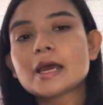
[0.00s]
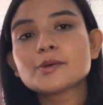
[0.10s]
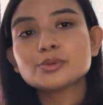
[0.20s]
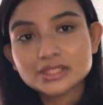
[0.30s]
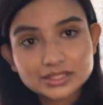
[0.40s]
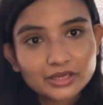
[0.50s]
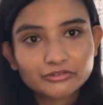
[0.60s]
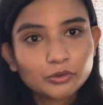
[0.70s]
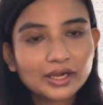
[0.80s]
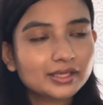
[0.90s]
because
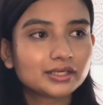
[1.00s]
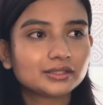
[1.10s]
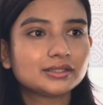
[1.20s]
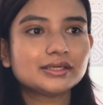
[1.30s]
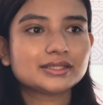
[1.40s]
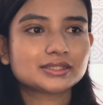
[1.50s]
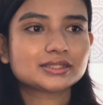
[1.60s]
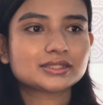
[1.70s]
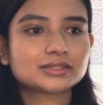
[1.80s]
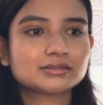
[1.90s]
everyone here
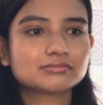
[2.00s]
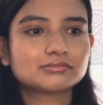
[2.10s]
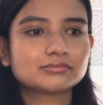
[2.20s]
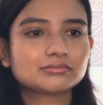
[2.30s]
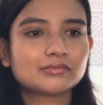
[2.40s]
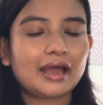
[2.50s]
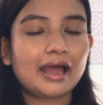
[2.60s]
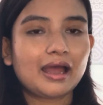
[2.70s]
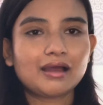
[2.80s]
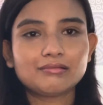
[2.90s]
is
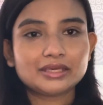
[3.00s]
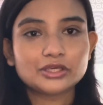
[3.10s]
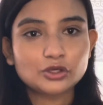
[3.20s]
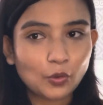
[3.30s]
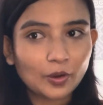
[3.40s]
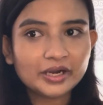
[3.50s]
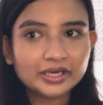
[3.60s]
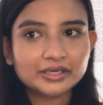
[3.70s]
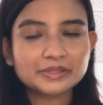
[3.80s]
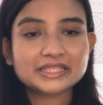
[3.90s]

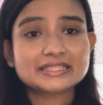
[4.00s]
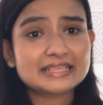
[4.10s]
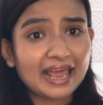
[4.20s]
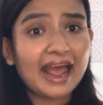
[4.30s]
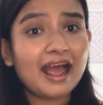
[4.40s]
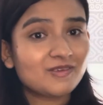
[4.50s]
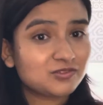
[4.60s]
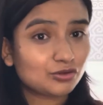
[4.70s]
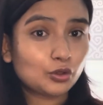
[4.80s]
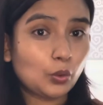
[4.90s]
here because they have
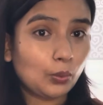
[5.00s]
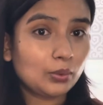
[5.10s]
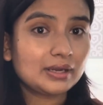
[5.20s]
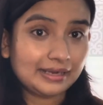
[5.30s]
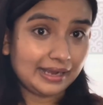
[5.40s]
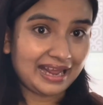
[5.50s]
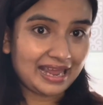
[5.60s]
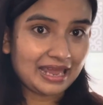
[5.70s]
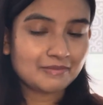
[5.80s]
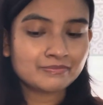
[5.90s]
a goal and
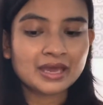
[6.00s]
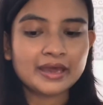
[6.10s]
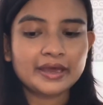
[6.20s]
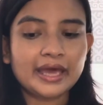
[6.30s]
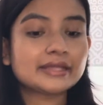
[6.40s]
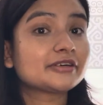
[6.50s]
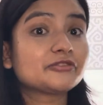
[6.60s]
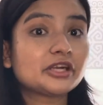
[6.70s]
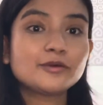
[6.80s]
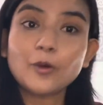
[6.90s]
aim and they're
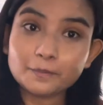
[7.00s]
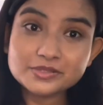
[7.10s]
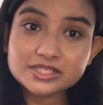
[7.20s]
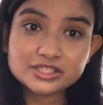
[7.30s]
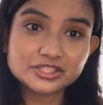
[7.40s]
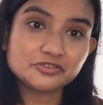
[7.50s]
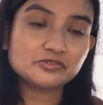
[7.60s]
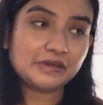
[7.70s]
very competitive